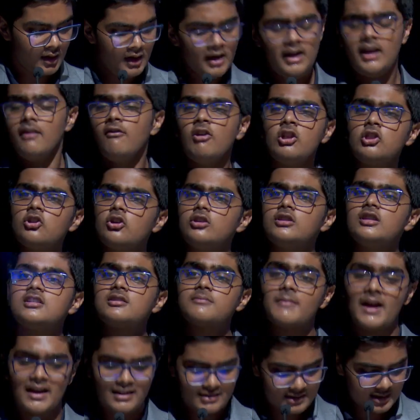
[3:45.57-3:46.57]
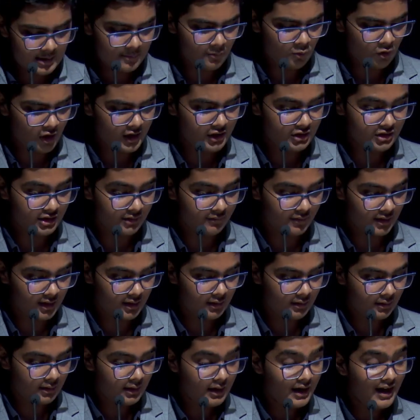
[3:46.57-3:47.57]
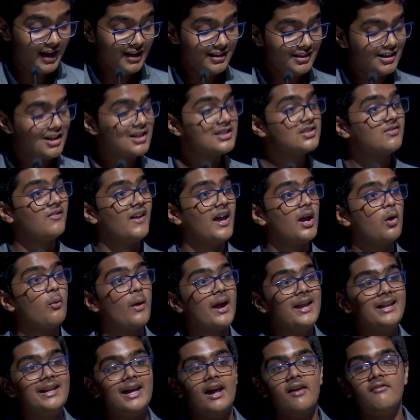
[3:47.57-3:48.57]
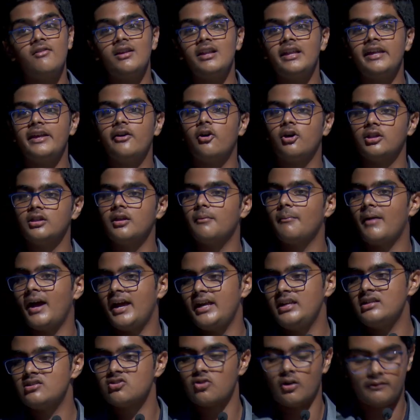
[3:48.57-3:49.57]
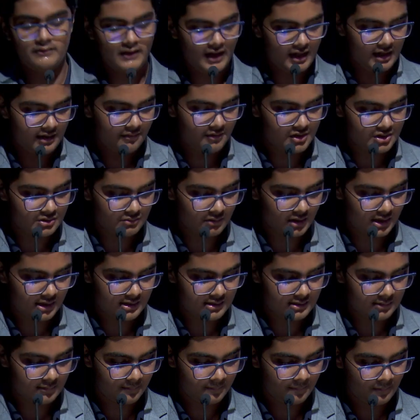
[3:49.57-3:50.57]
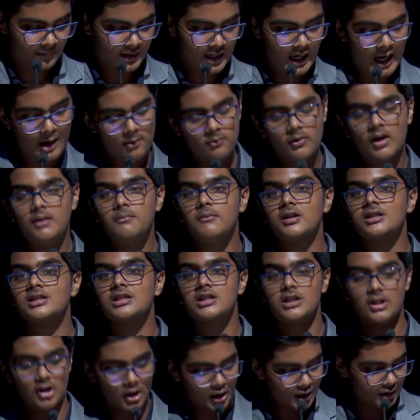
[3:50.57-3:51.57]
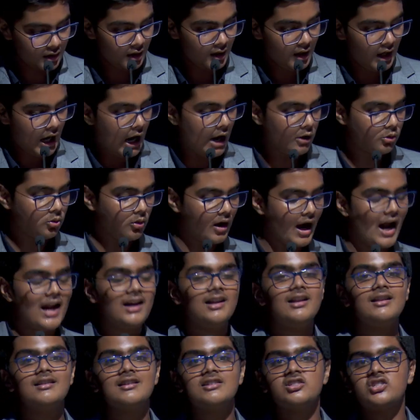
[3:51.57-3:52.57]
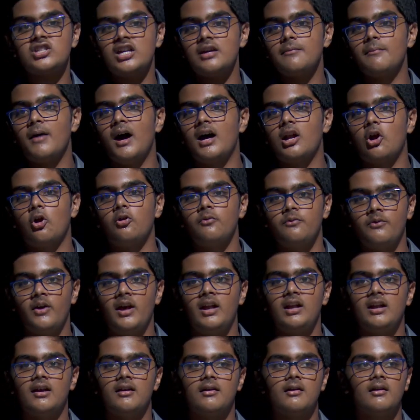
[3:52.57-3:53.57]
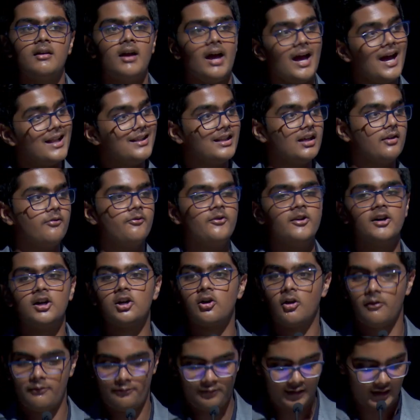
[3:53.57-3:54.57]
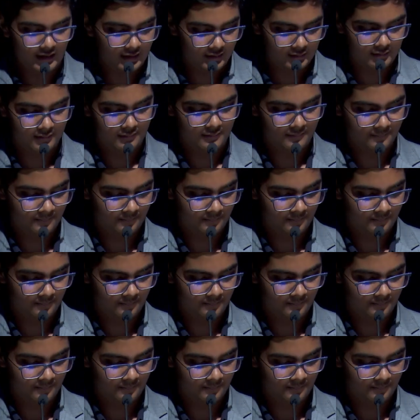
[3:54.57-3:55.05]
Even though this might seem quite trivial, it does weigh quite heavily on the minds of the individuals. And one must learn how to handle the stigma around failure and their fear of failure.